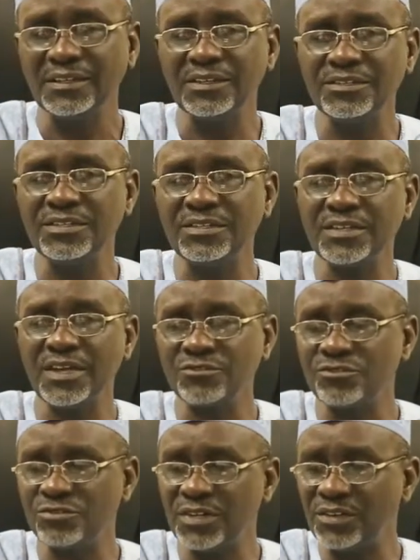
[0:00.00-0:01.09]
the
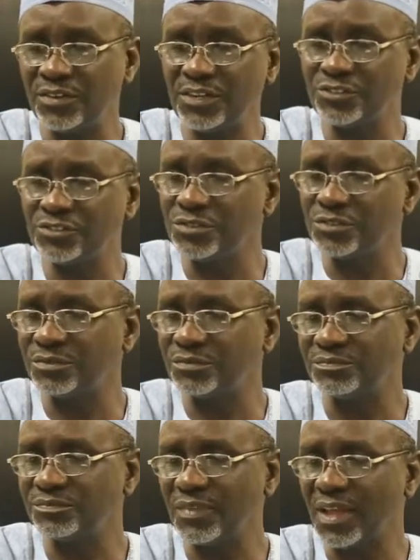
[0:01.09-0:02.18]
teacher-student ratio
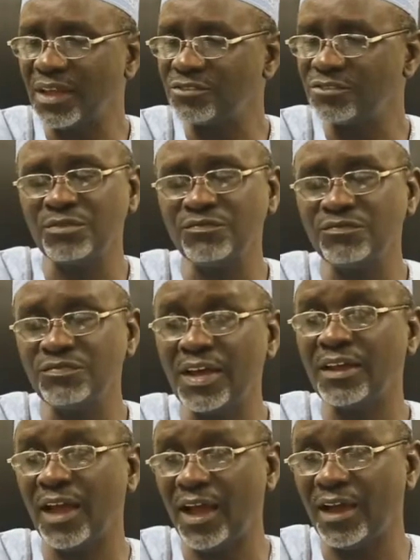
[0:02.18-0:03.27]
has gone
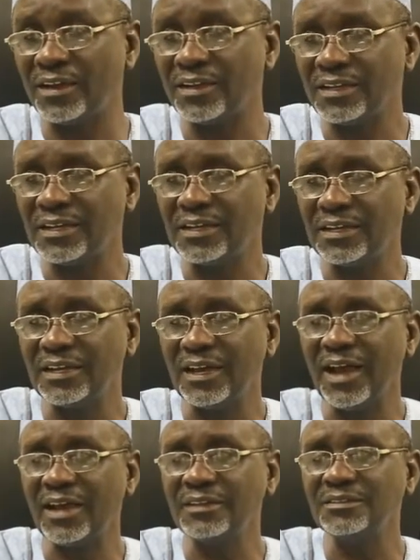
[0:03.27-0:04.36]
very high.
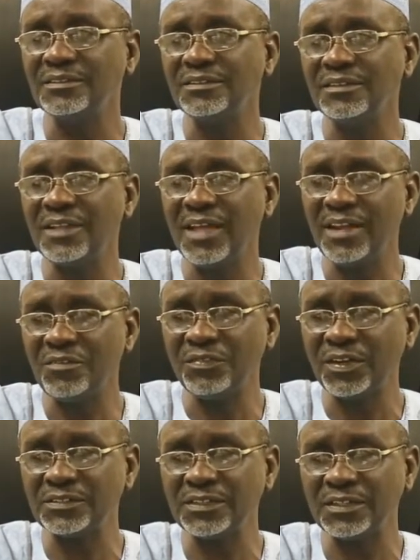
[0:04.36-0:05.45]
And that
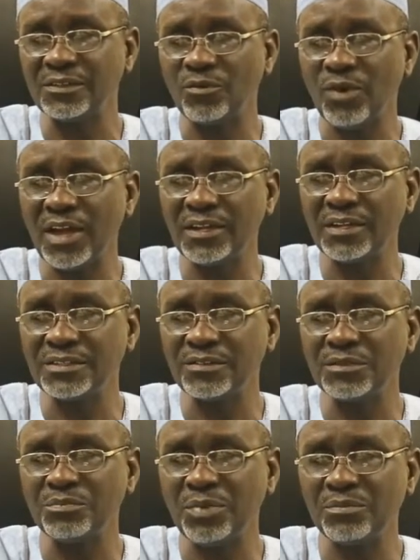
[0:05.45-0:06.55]
affected the quality
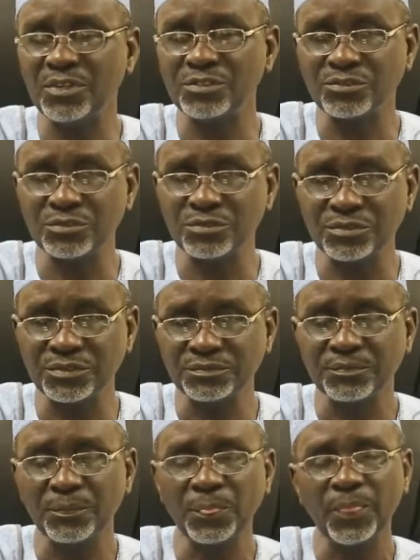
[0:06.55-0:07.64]
of the public schools.
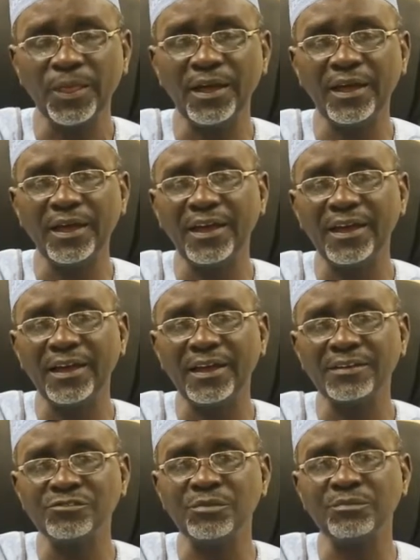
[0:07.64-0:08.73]
Uh,
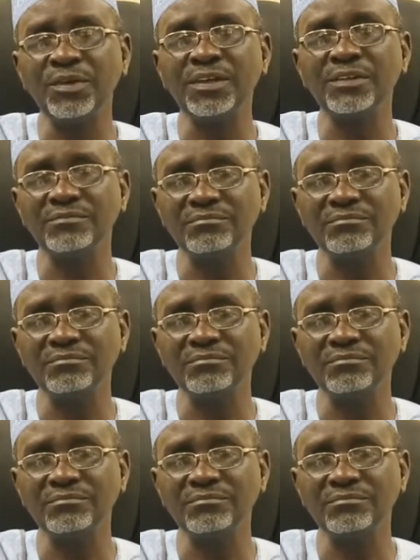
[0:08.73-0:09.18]
so, but